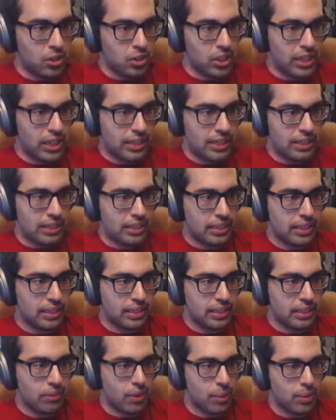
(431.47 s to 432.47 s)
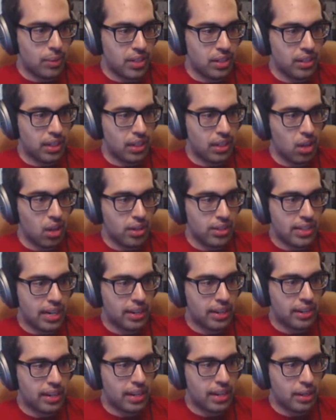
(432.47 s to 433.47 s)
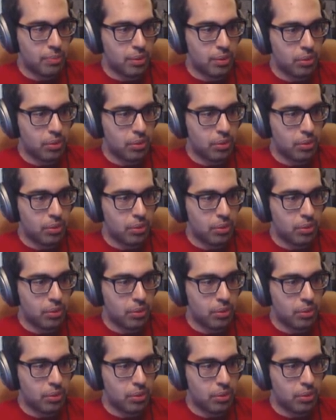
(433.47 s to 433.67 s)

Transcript: Oh, shit. At least if I was on the Lost Island,